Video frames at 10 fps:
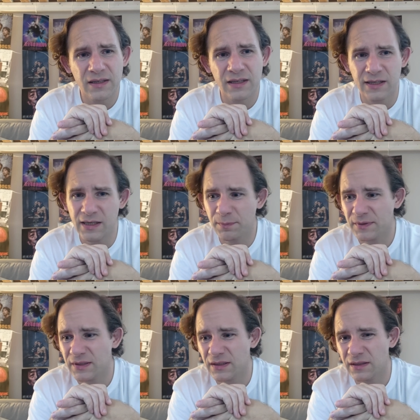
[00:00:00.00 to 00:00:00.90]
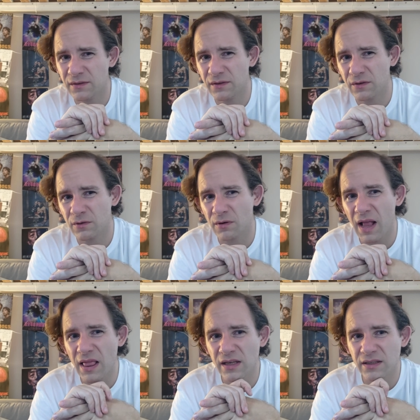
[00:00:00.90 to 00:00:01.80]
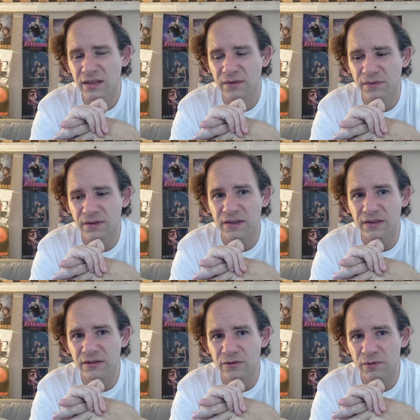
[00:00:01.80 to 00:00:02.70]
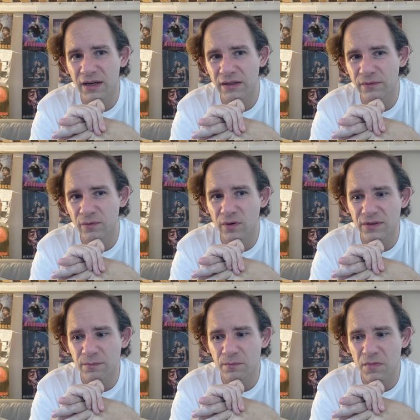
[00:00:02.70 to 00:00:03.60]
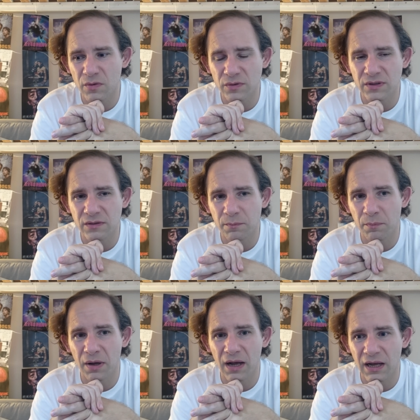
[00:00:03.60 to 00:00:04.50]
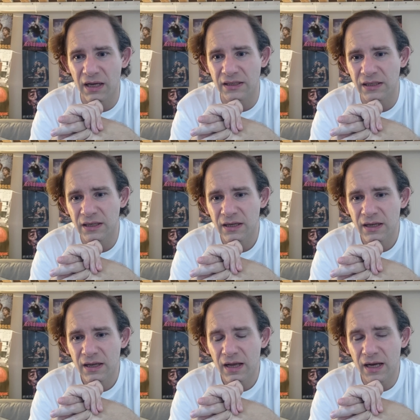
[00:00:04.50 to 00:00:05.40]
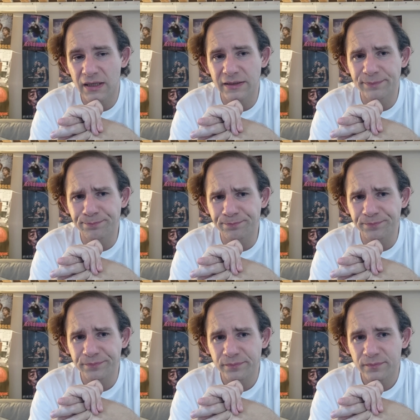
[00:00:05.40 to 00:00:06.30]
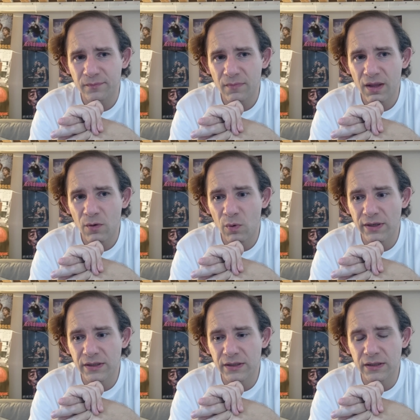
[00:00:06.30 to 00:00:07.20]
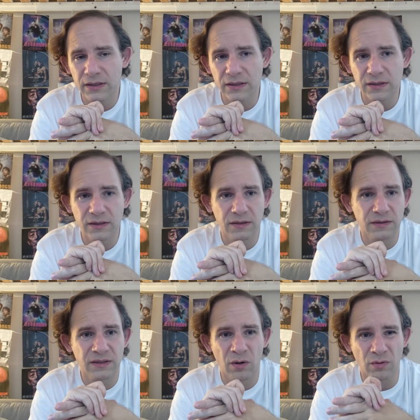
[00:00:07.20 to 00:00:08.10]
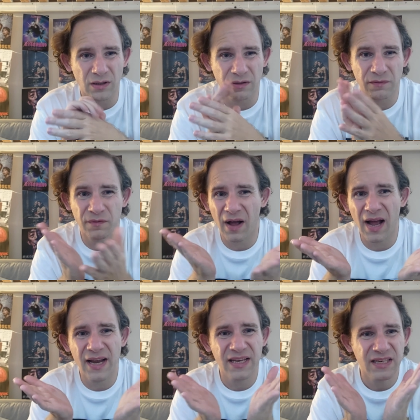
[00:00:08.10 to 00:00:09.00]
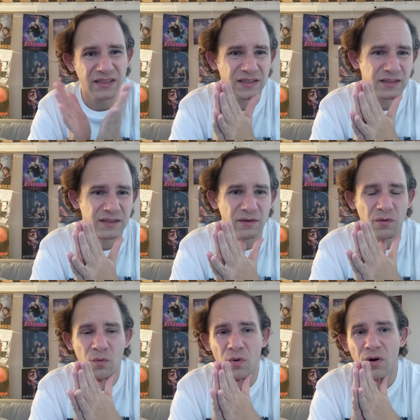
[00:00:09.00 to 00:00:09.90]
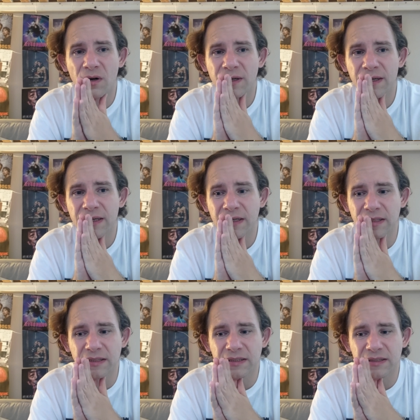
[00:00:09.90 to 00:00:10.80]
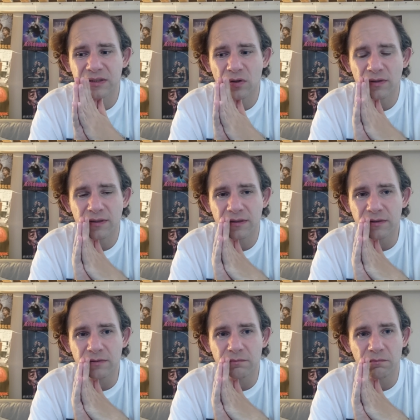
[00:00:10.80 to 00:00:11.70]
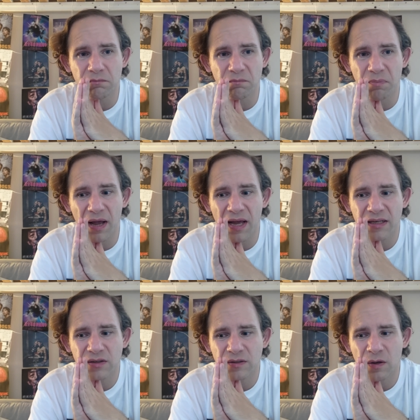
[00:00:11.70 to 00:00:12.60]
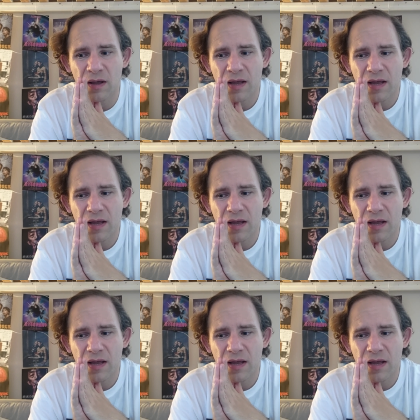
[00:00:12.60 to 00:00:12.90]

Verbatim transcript: keeps it relatively straight for the most part, um, which is uh, totally fine. It's working. It's not um, bad. Also,